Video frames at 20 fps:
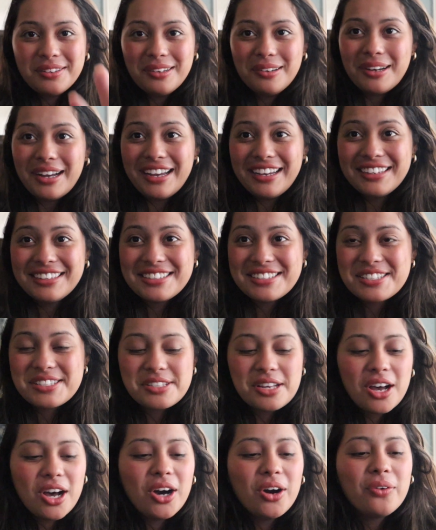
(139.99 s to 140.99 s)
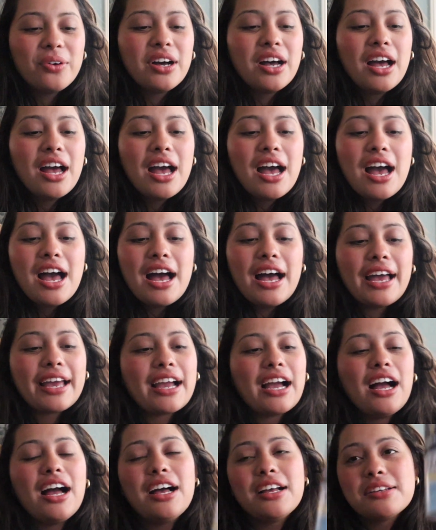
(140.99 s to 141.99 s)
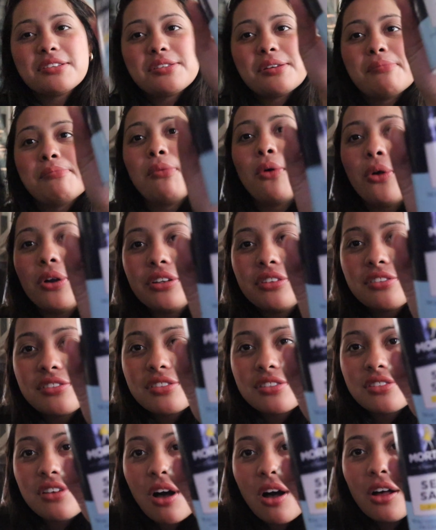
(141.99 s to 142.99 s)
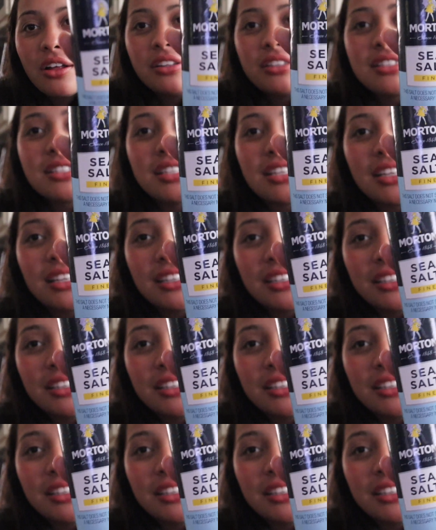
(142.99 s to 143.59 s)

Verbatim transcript: Okay, so I got some Morton salt